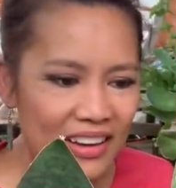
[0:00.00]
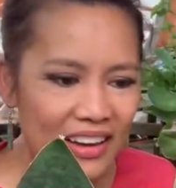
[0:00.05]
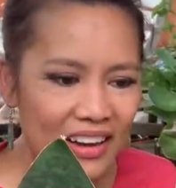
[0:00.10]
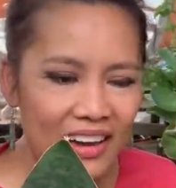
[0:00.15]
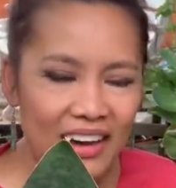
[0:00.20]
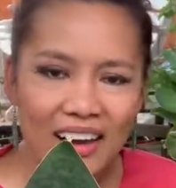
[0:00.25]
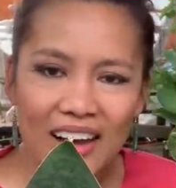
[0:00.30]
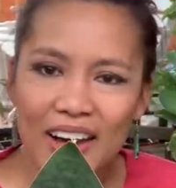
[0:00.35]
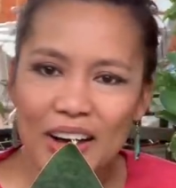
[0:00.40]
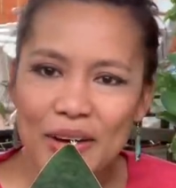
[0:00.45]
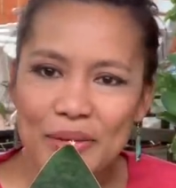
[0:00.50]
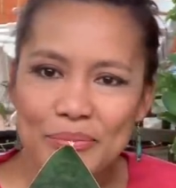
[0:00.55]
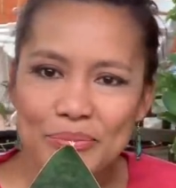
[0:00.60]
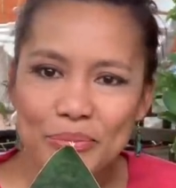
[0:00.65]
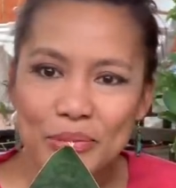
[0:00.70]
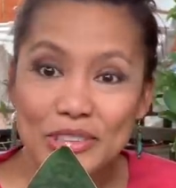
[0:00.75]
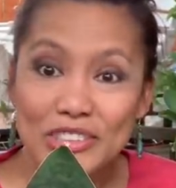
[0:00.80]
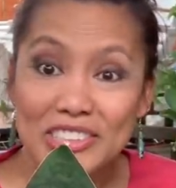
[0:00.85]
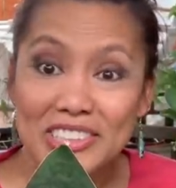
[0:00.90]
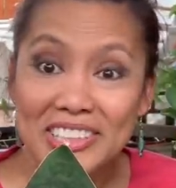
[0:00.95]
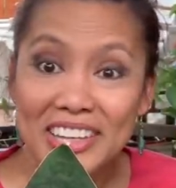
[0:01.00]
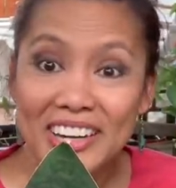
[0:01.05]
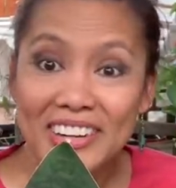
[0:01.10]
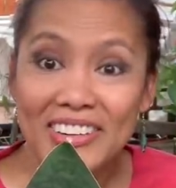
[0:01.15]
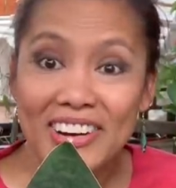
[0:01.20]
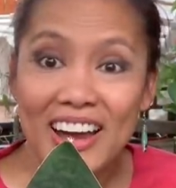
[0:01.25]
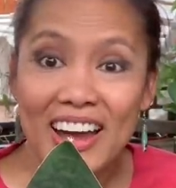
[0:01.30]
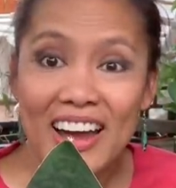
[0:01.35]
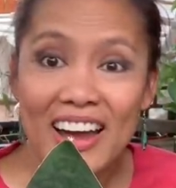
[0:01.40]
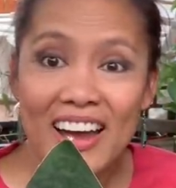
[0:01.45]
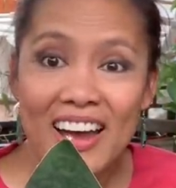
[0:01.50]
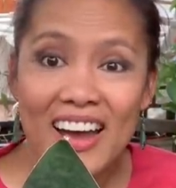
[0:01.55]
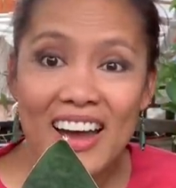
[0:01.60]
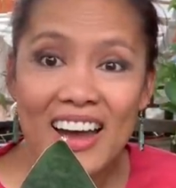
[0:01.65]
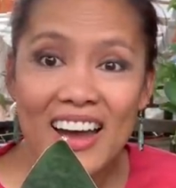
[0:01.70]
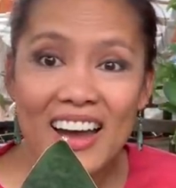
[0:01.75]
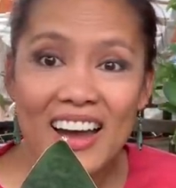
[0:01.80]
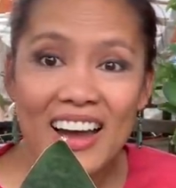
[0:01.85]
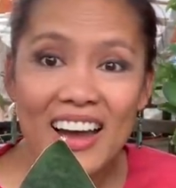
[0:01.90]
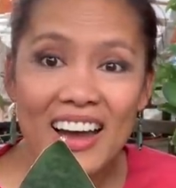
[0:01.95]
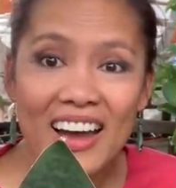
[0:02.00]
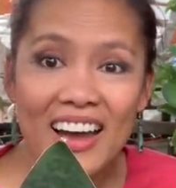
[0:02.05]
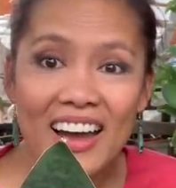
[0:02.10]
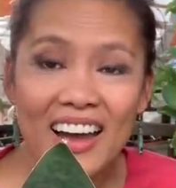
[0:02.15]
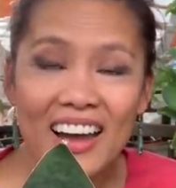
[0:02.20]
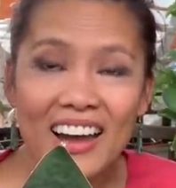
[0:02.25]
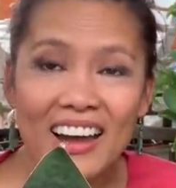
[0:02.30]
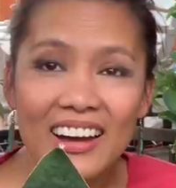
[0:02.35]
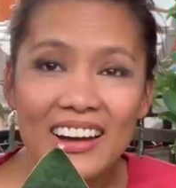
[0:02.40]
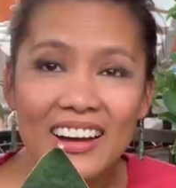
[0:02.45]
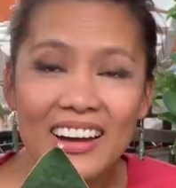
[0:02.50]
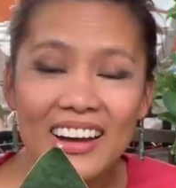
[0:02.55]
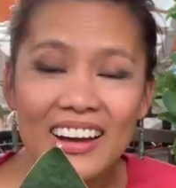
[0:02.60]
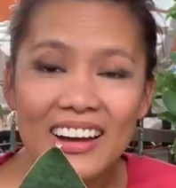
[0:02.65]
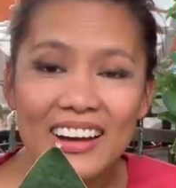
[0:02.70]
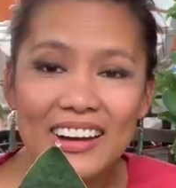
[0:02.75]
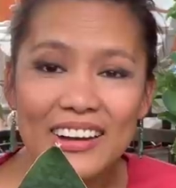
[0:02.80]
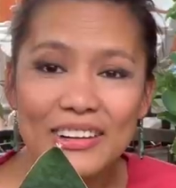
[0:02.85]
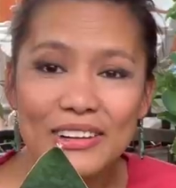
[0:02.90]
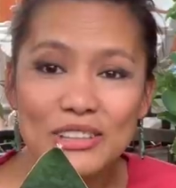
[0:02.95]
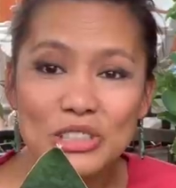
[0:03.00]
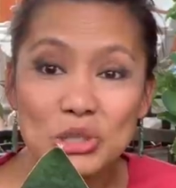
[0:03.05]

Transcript: um, Monstera uh,